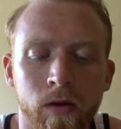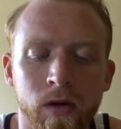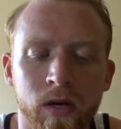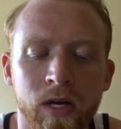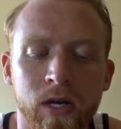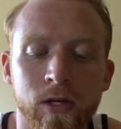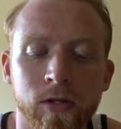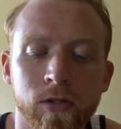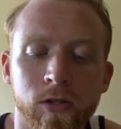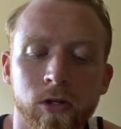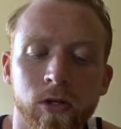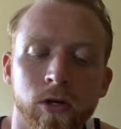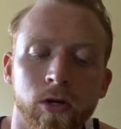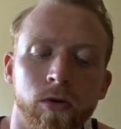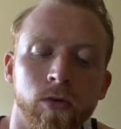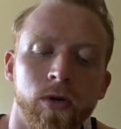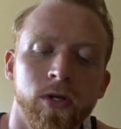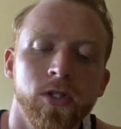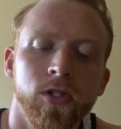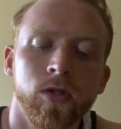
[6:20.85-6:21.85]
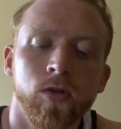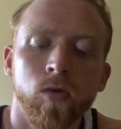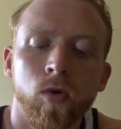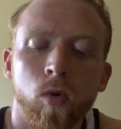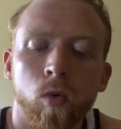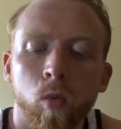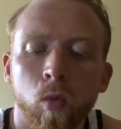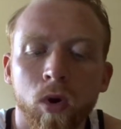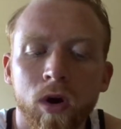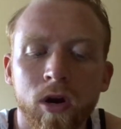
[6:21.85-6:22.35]
Here's a good
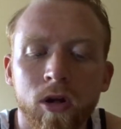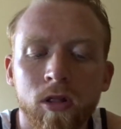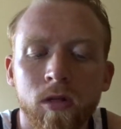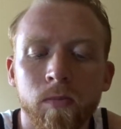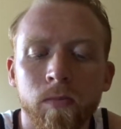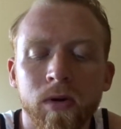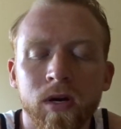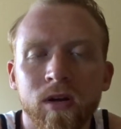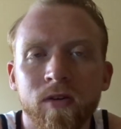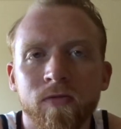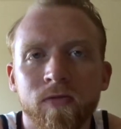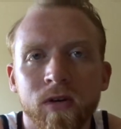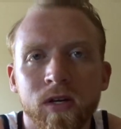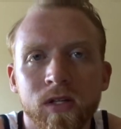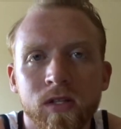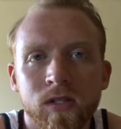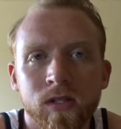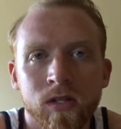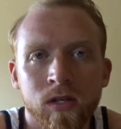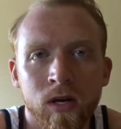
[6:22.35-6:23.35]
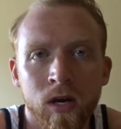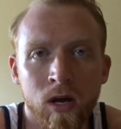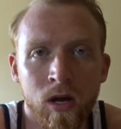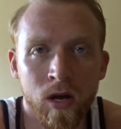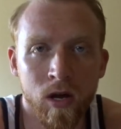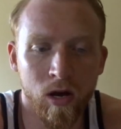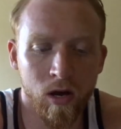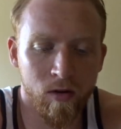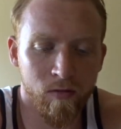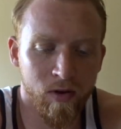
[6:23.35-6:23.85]
question. What are the benefits
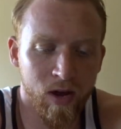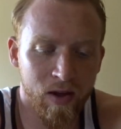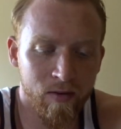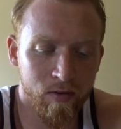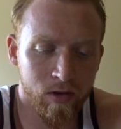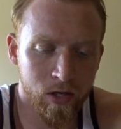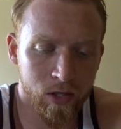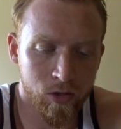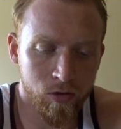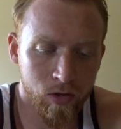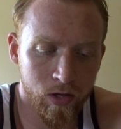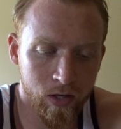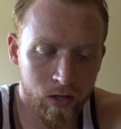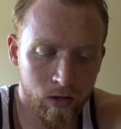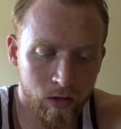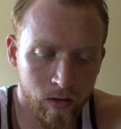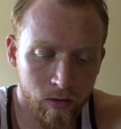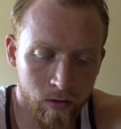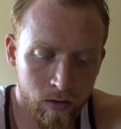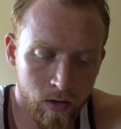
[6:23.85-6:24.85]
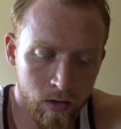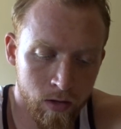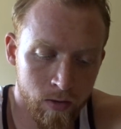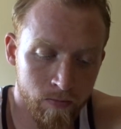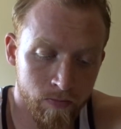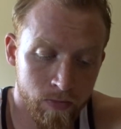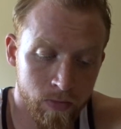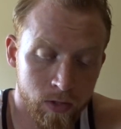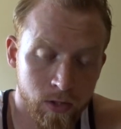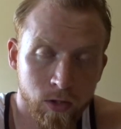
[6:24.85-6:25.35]
of having a trainer?
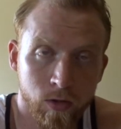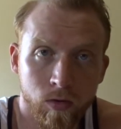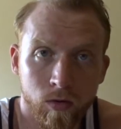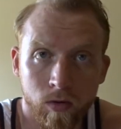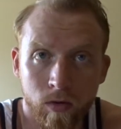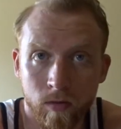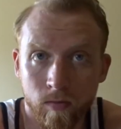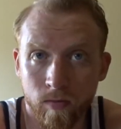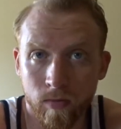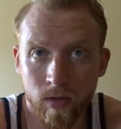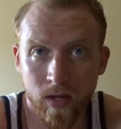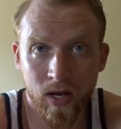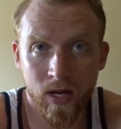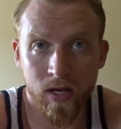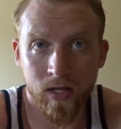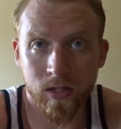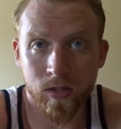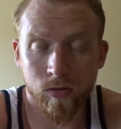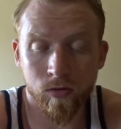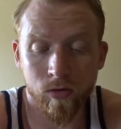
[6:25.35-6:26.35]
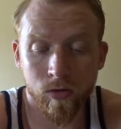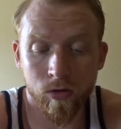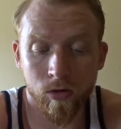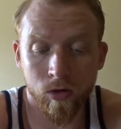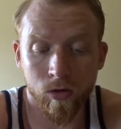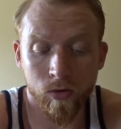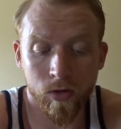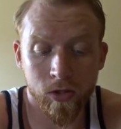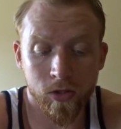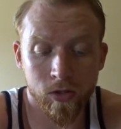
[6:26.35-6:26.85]
So yeah, that's a really
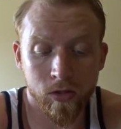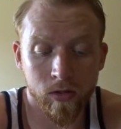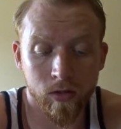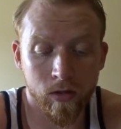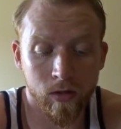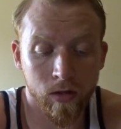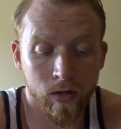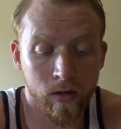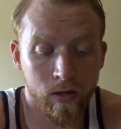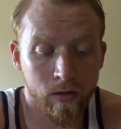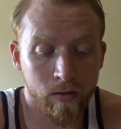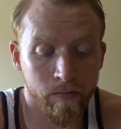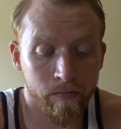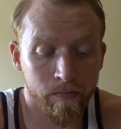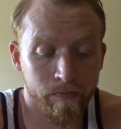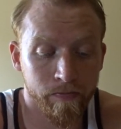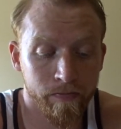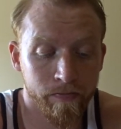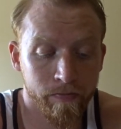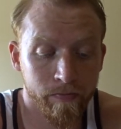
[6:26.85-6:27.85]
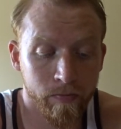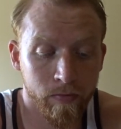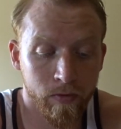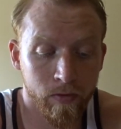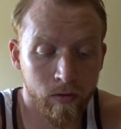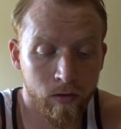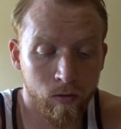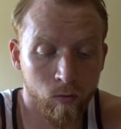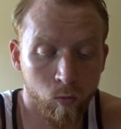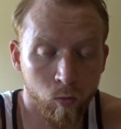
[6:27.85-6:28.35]
good question.
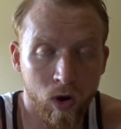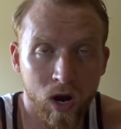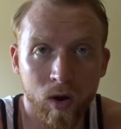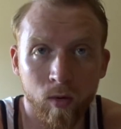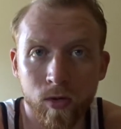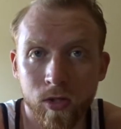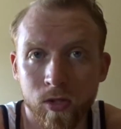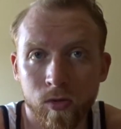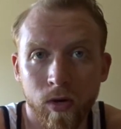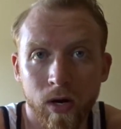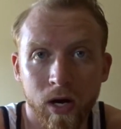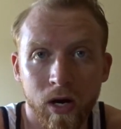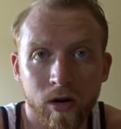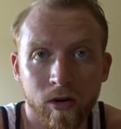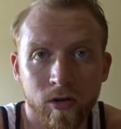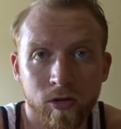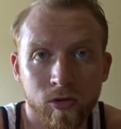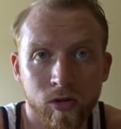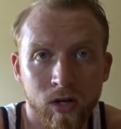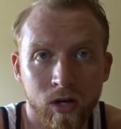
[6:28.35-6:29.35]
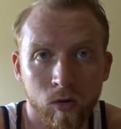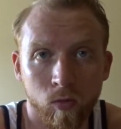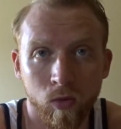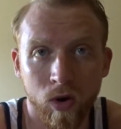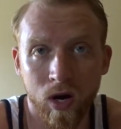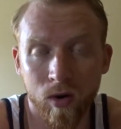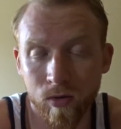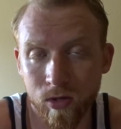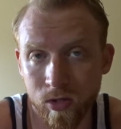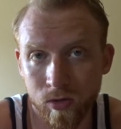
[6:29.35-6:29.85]
Why would you hire a trainer?
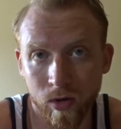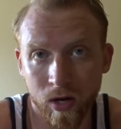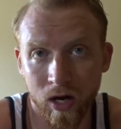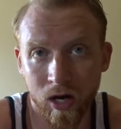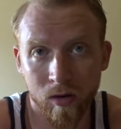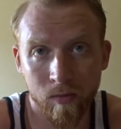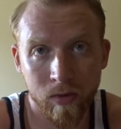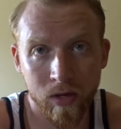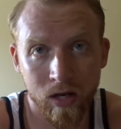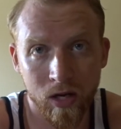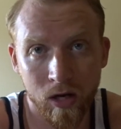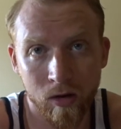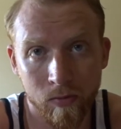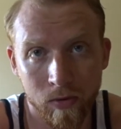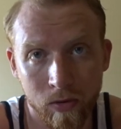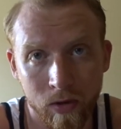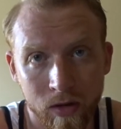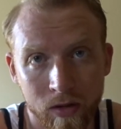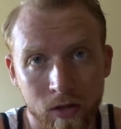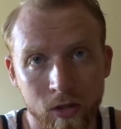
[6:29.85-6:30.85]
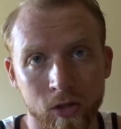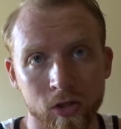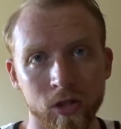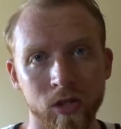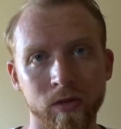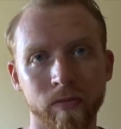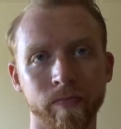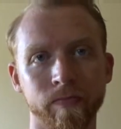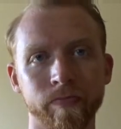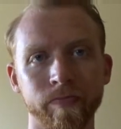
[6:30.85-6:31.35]
Why would you hire me to help you out in the
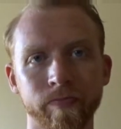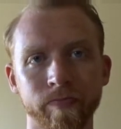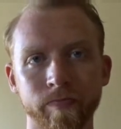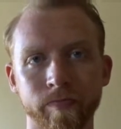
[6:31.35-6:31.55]
gym?